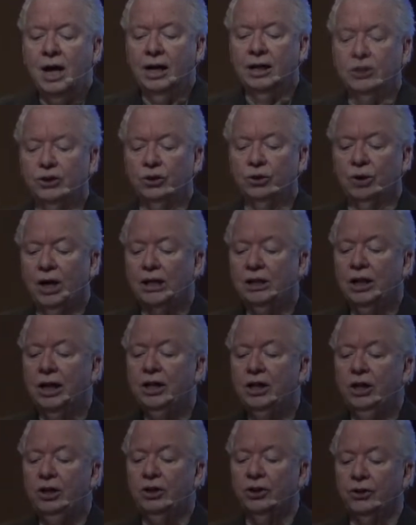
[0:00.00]
And so I'd
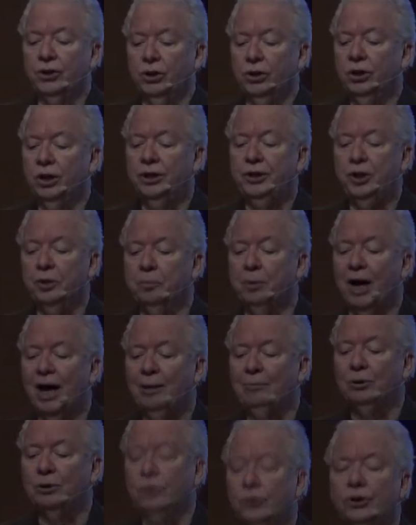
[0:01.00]
like you to turn in your
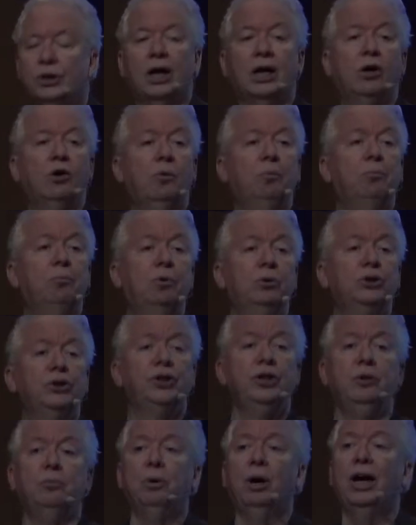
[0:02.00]
Bibles. Uh, most
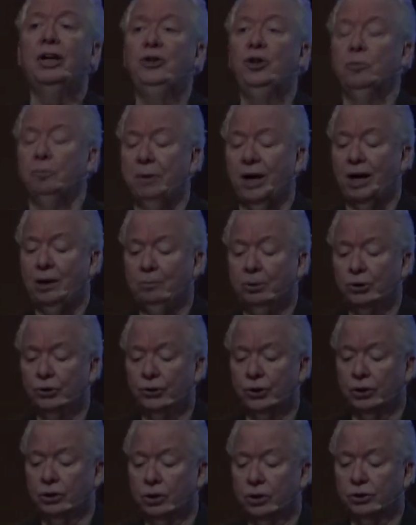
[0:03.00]
of you brought your Bibles
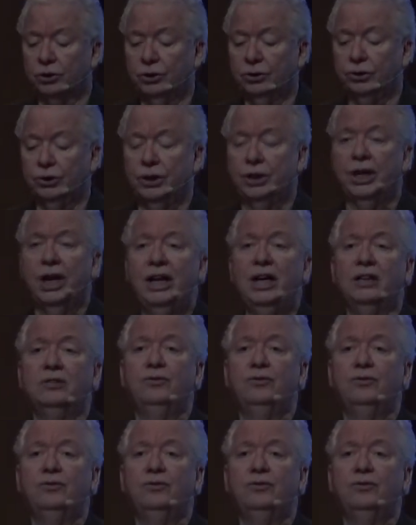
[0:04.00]
to look to today.